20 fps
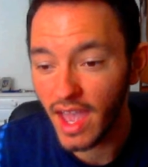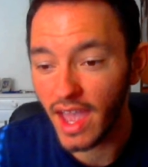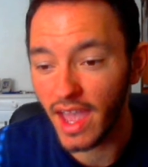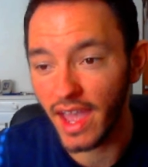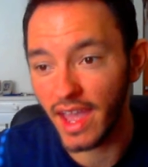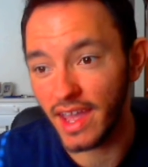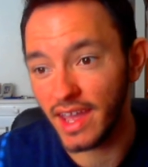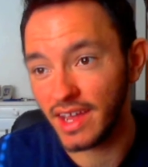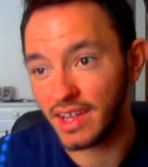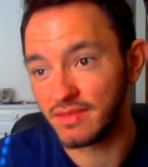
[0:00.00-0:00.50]

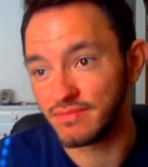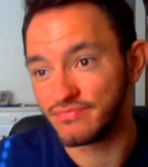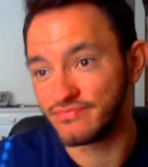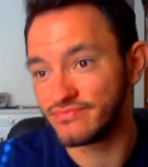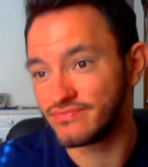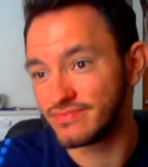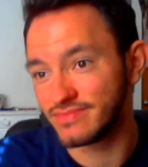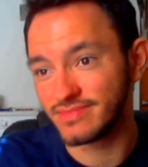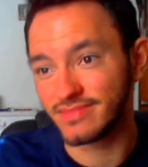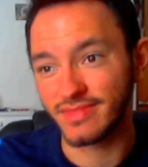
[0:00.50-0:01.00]
and
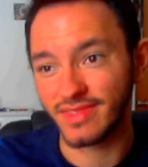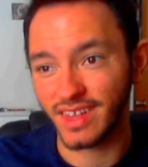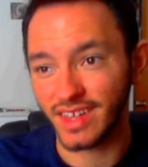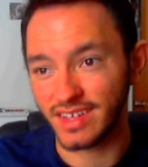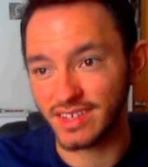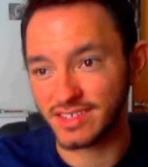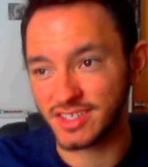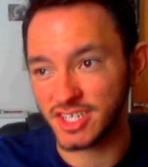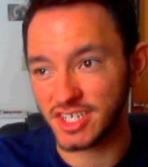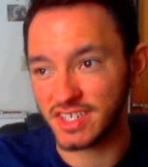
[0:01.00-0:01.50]

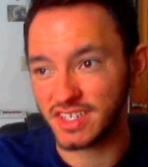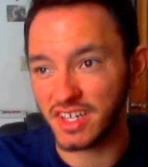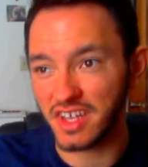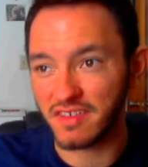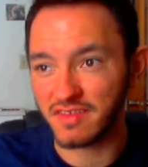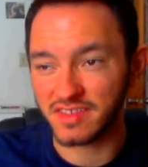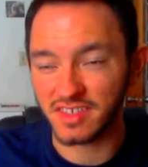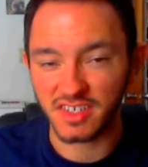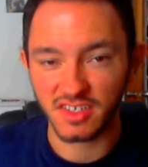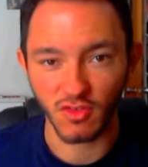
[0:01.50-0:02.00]
just
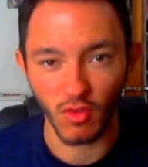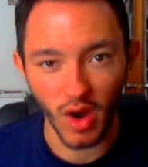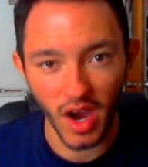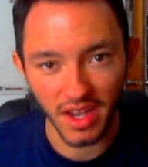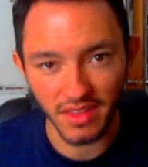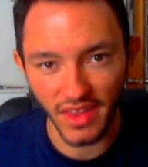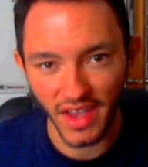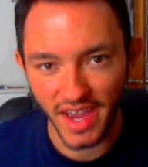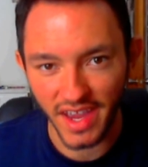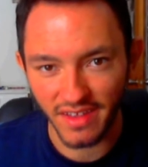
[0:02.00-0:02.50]
leaves the
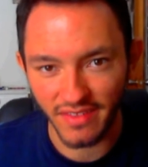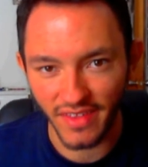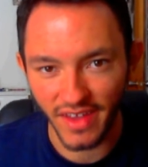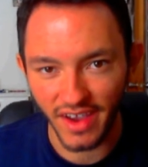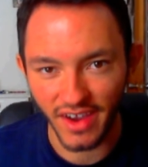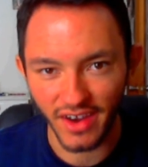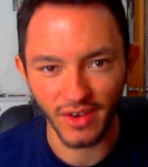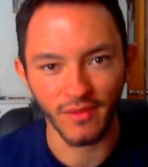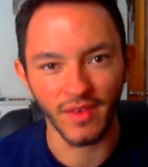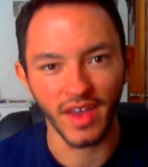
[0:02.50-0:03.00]
squad laying
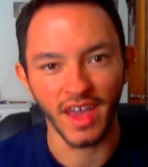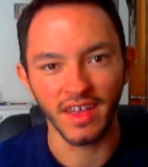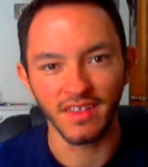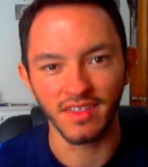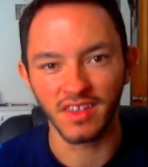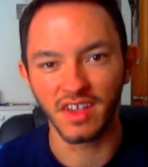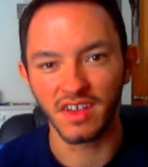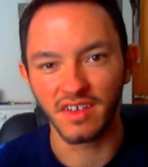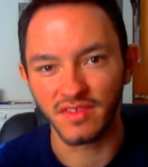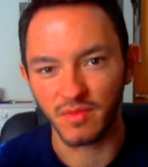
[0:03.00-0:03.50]
there and
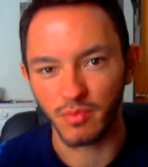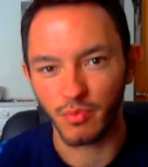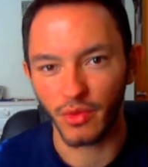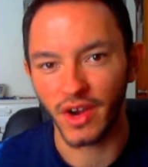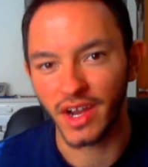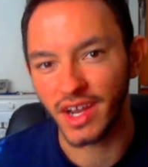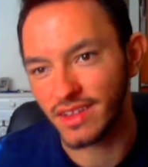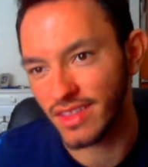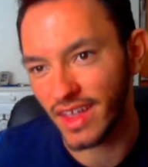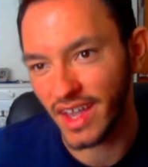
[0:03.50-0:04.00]
leaves
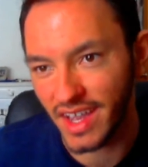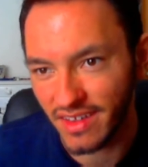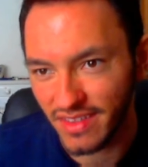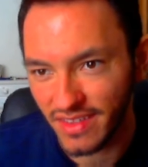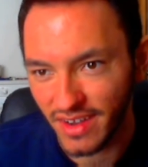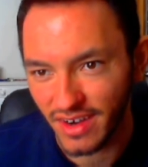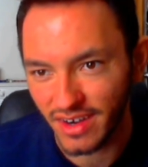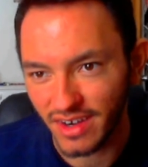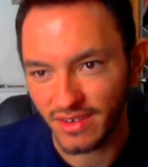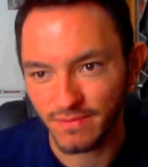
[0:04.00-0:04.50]
Brain laying
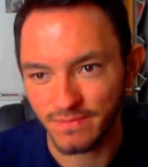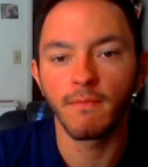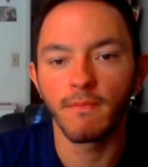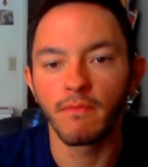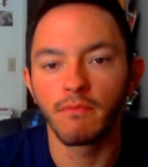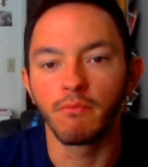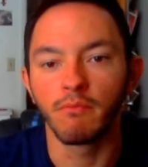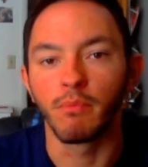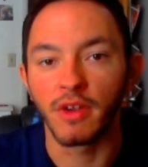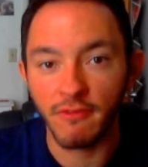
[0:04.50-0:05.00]
there.
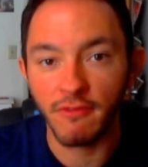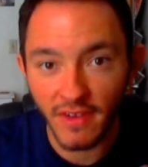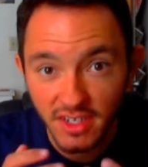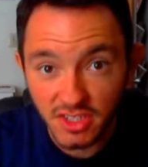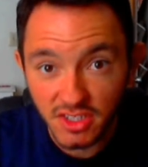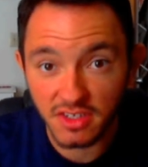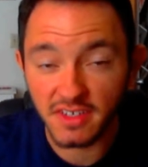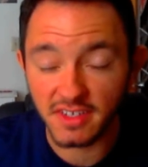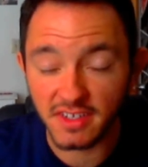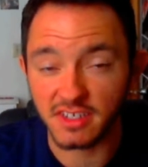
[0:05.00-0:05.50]
But
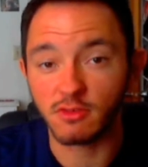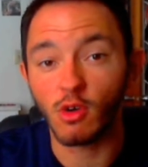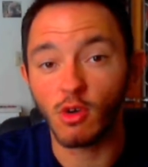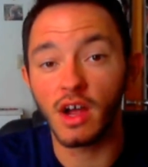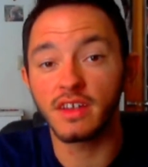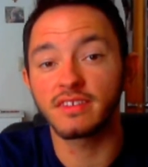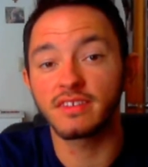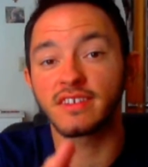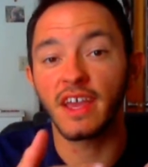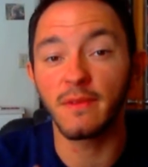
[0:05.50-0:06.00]
eventually the squad
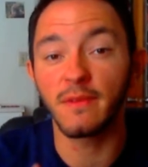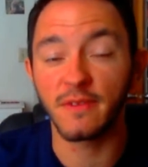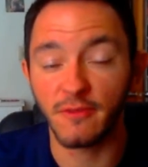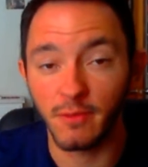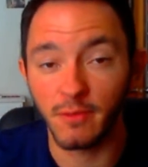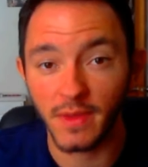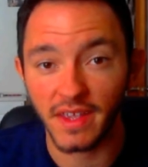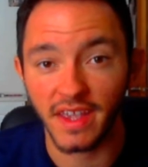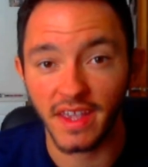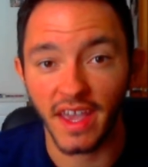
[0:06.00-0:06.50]
escapes from
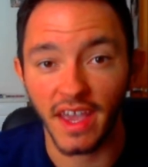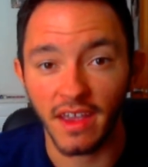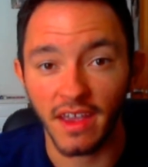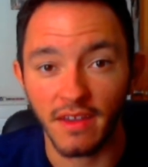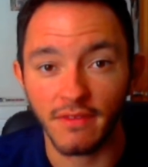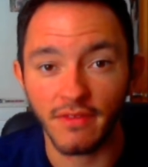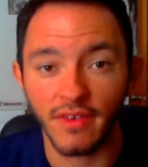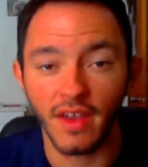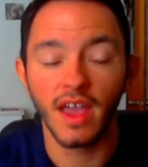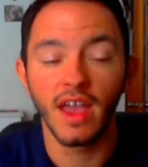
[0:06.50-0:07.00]
the
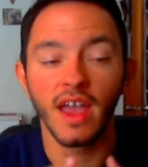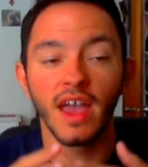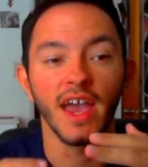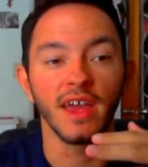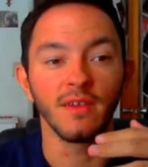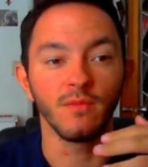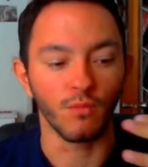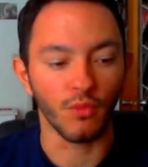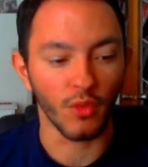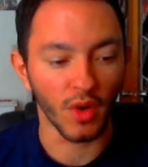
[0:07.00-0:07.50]
cave,
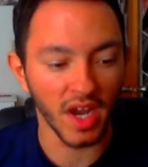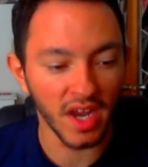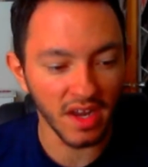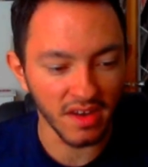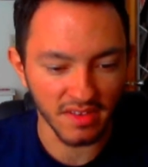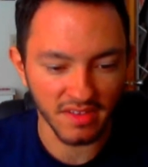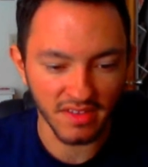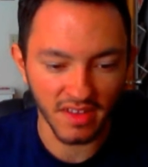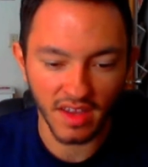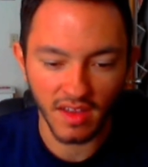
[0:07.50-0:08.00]
and Brain is
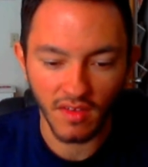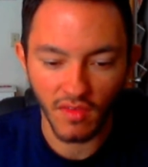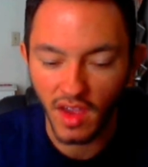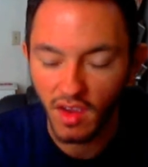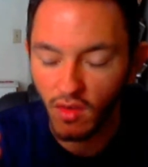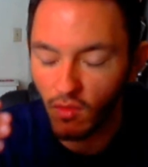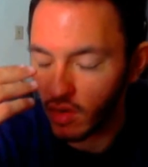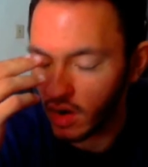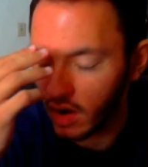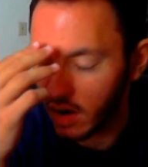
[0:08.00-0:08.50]
thinking like,
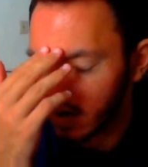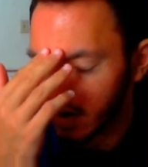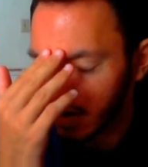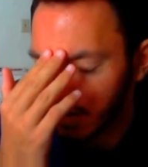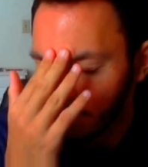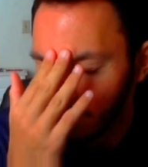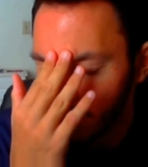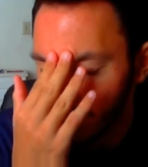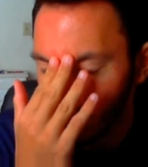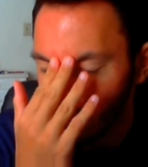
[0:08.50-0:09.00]
oh
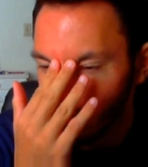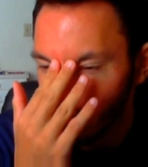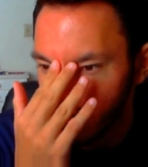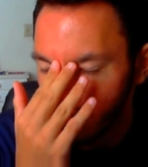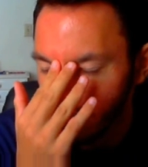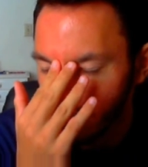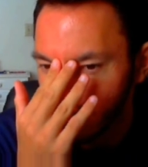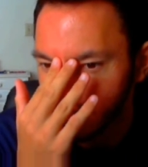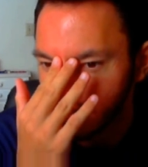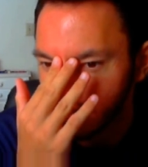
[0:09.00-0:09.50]
man, what am
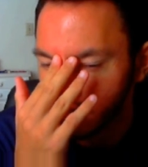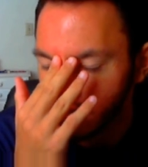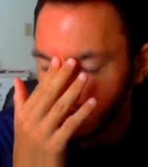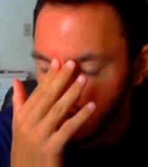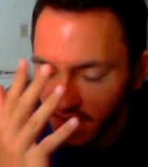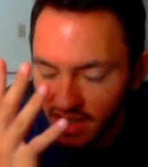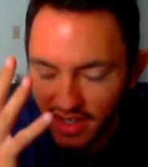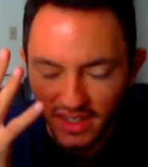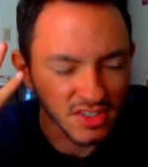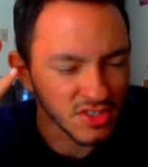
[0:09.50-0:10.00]
I
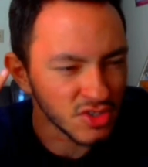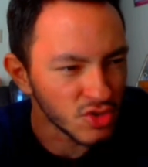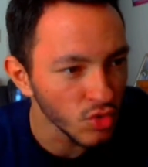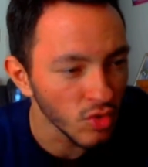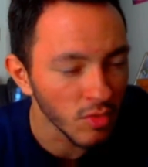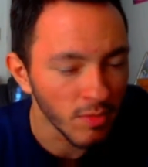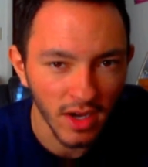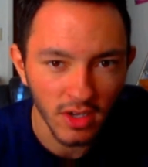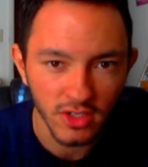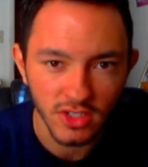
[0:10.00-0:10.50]
gonna do
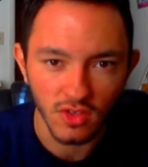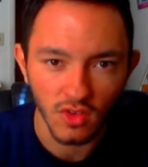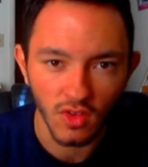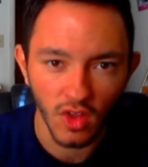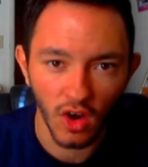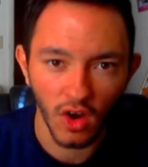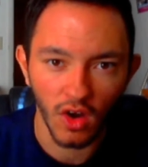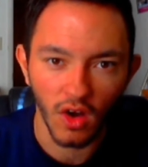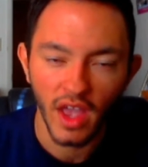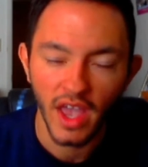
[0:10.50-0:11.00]
about
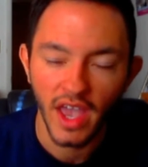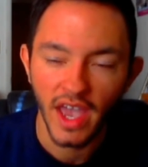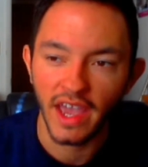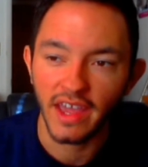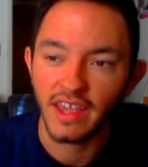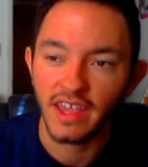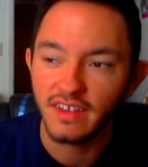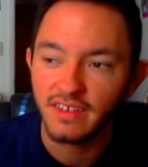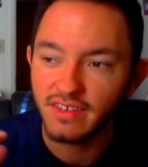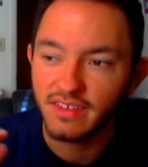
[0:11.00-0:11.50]
Jalal? And
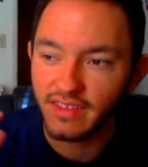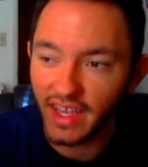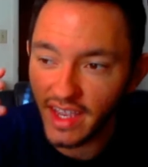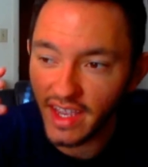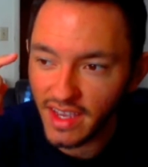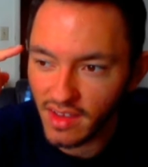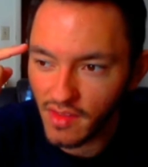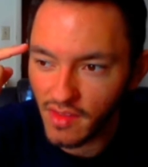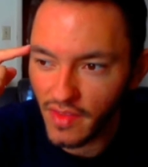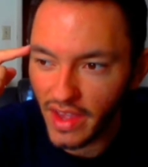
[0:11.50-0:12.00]
he's
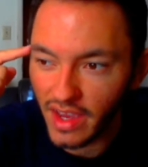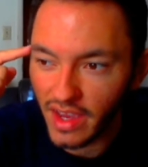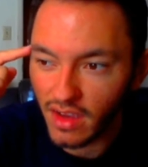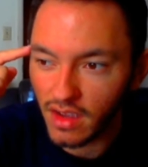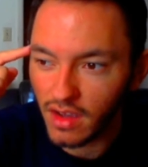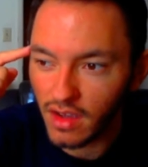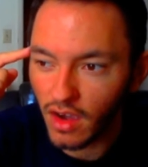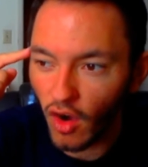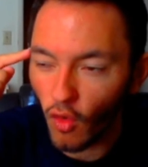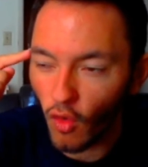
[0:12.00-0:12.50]
thinking like,
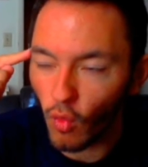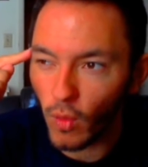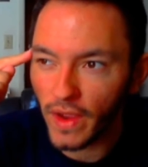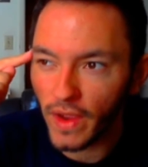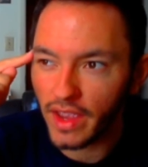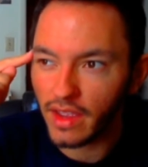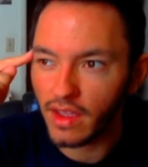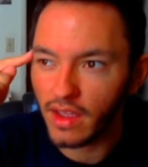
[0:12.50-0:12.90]
oh wait,